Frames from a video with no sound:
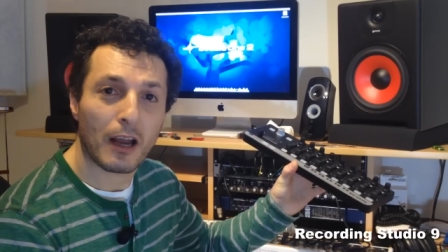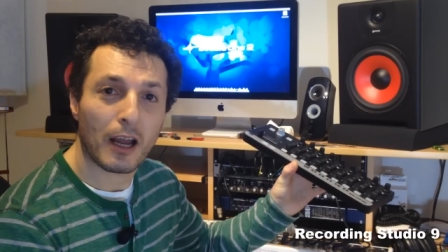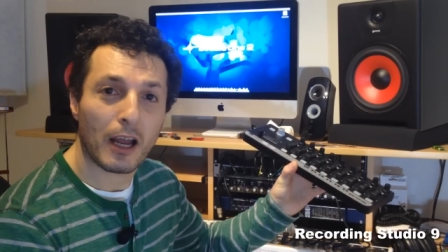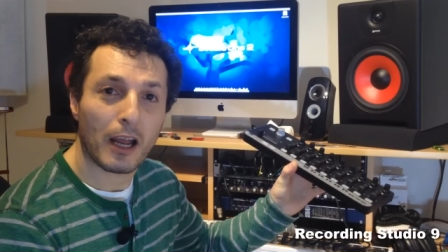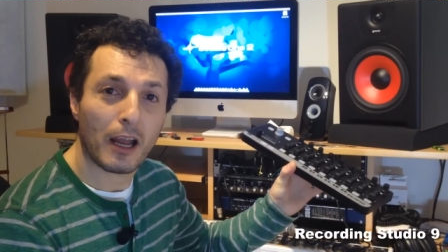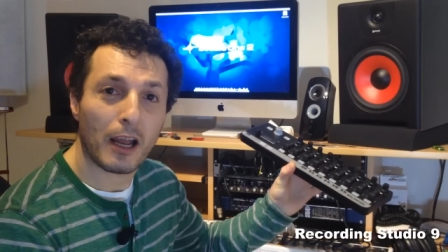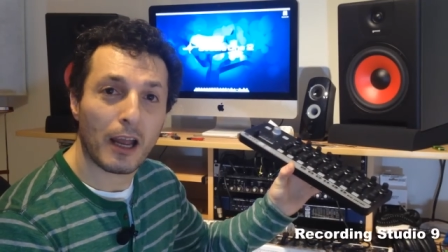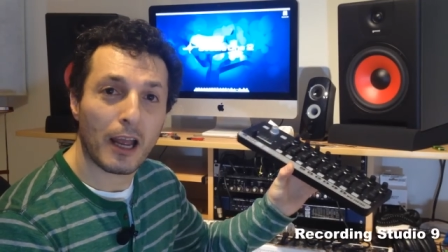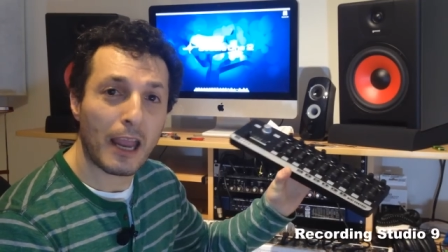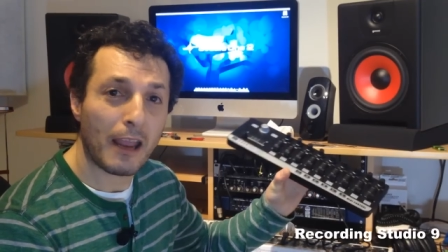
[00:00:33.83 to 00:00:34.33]

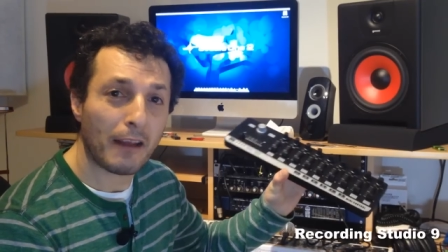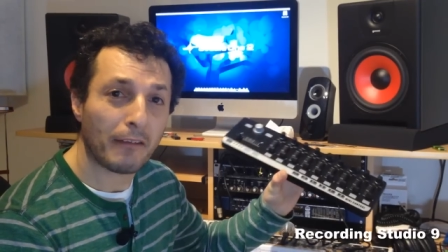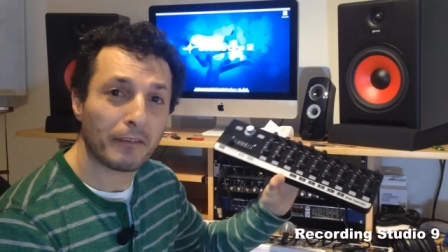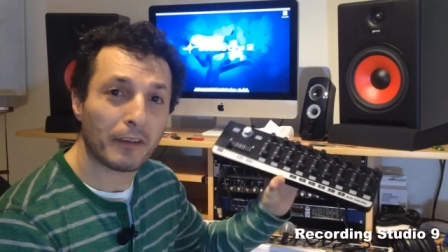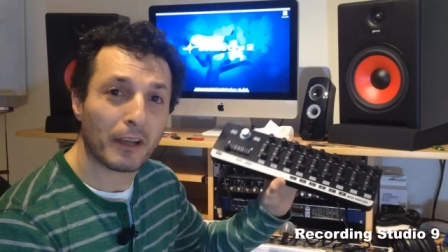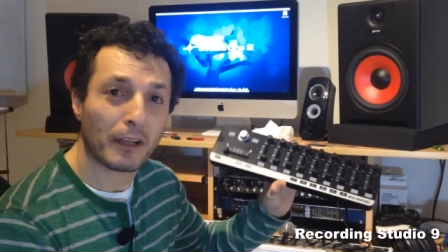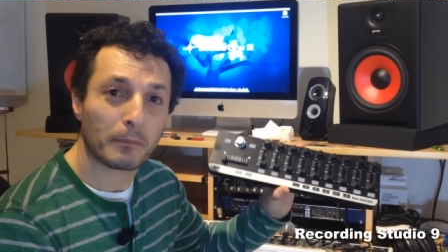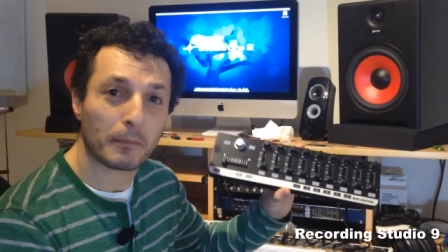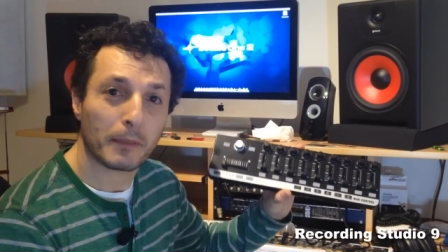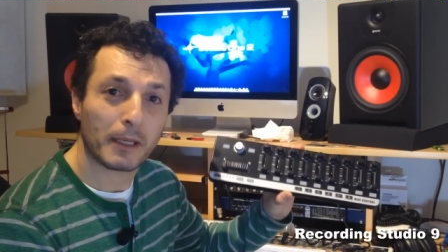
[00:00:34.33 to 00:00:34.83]
I have
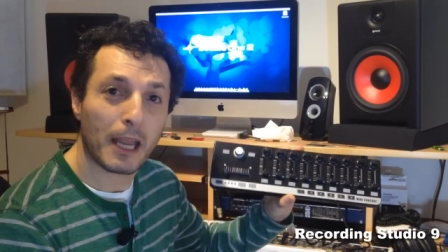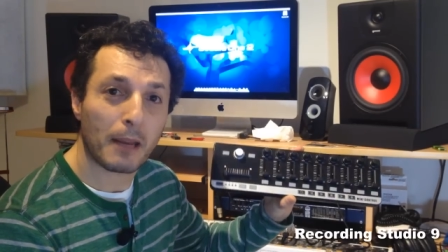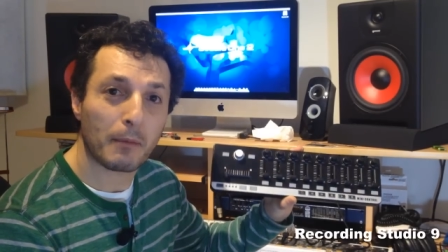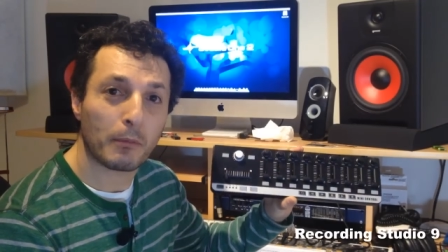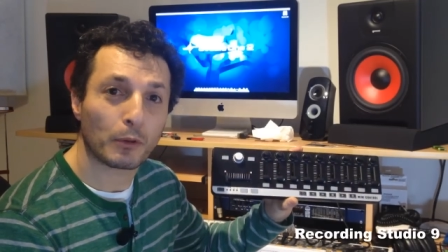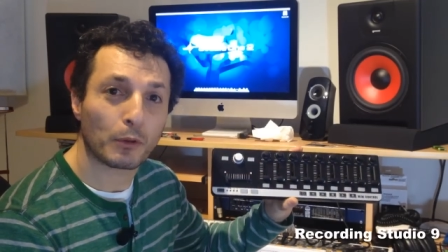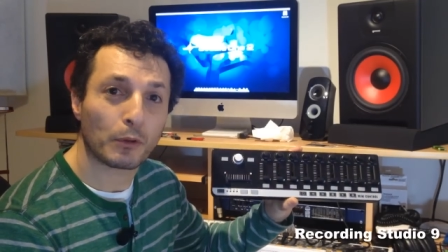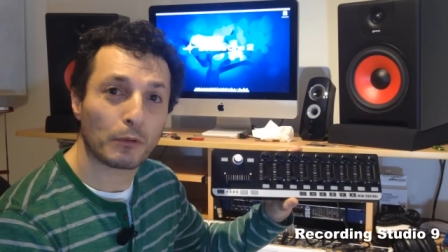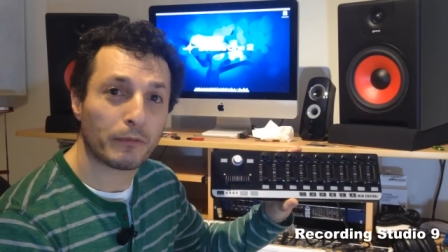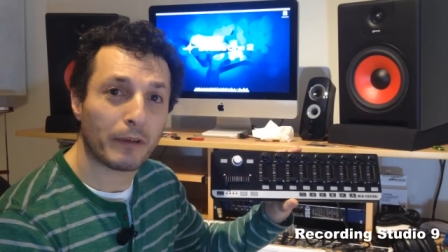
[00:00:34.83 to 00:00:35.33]
not been
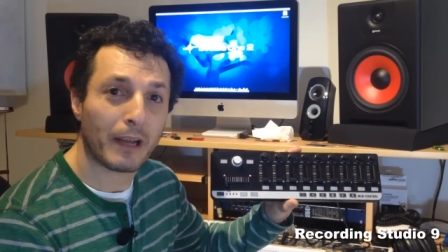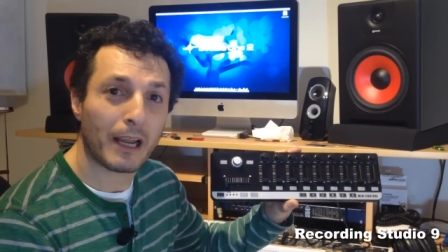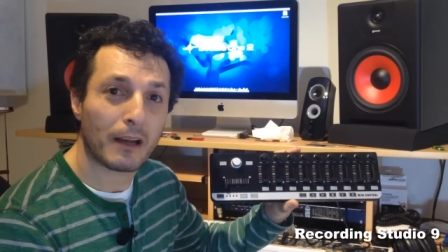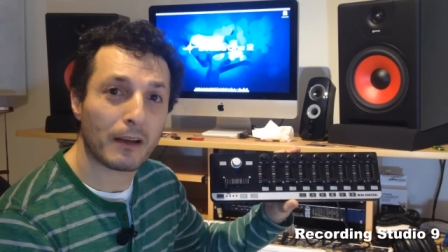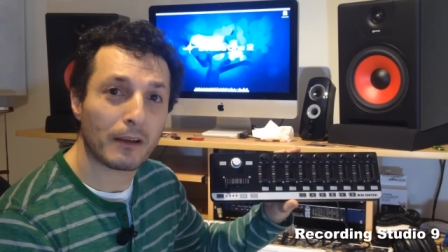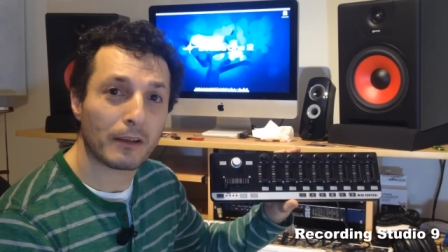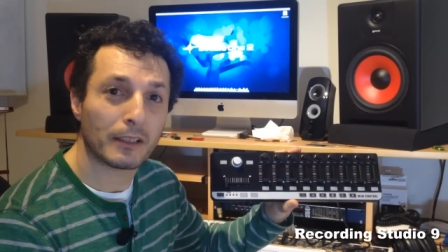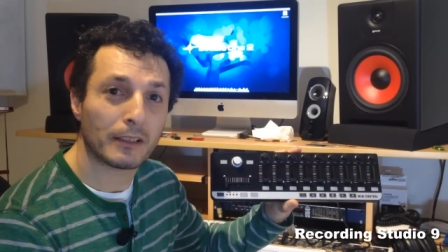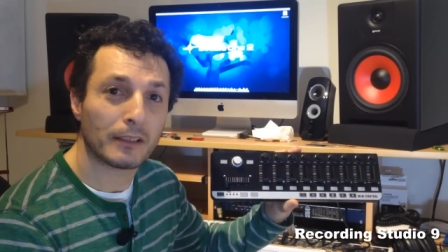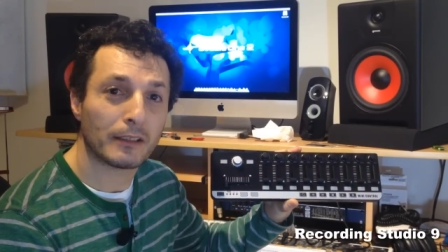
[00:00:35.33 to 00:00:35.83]
able to
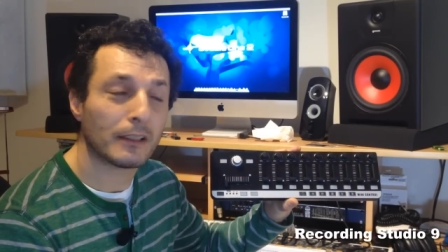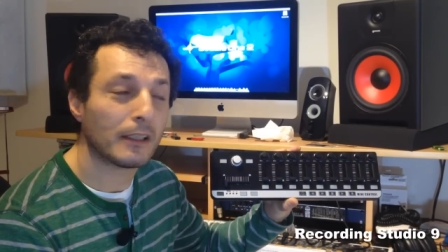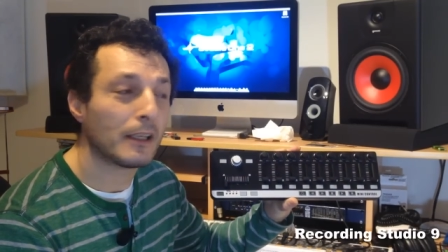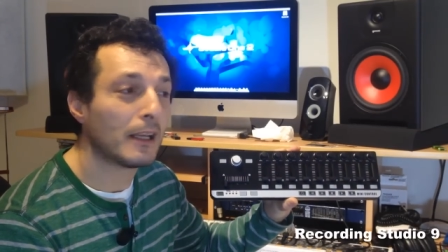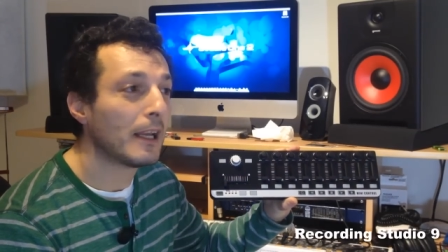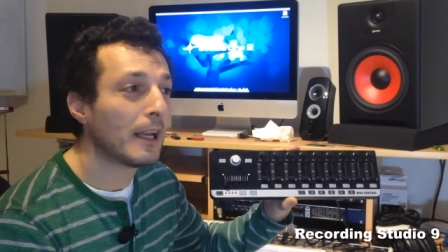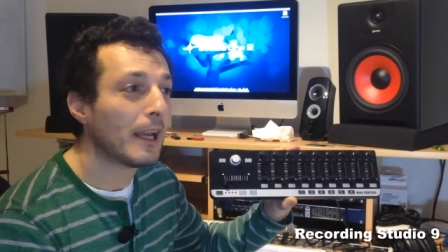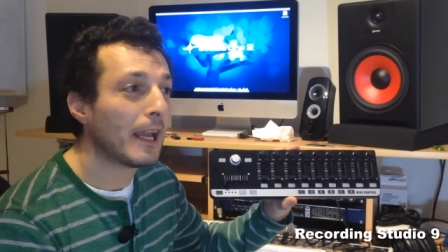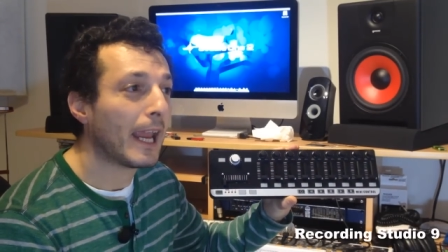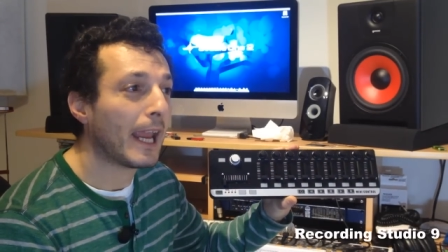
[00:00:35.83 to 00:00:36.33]
find
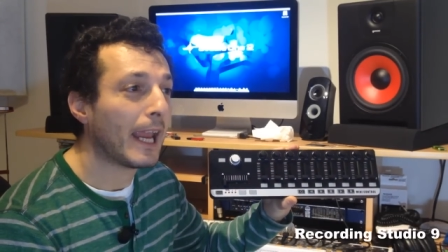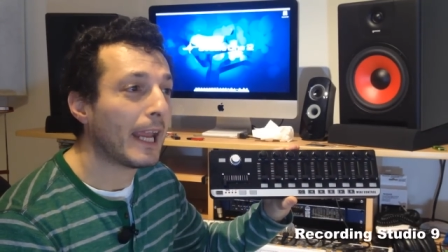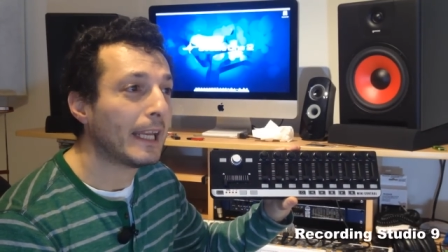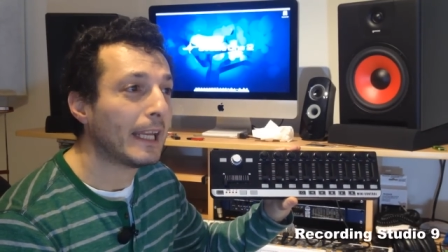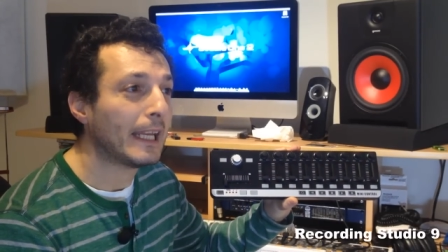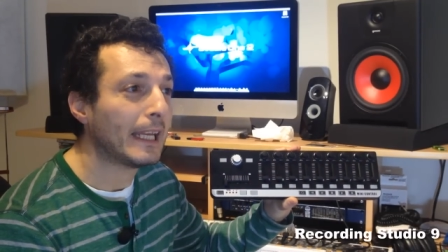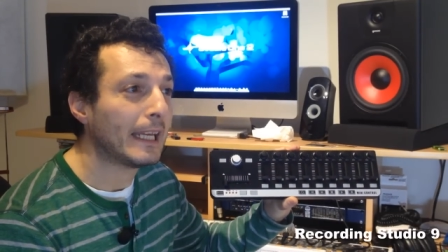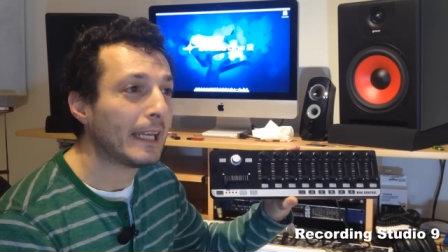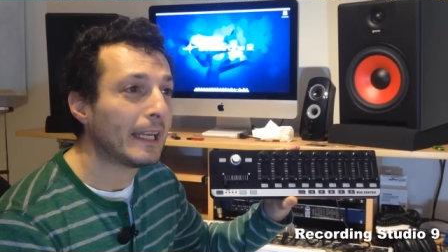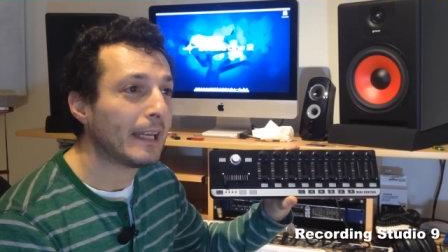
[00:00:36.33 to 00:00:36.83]

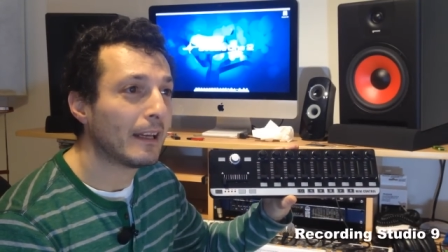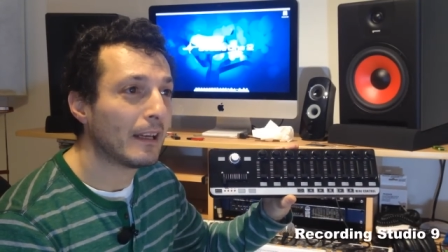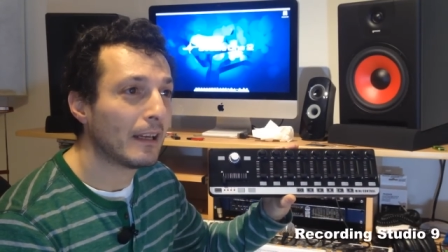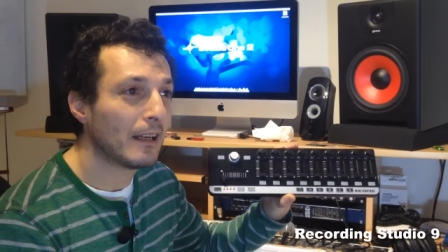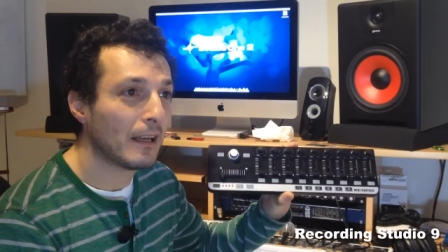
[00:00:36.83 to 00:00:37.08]
any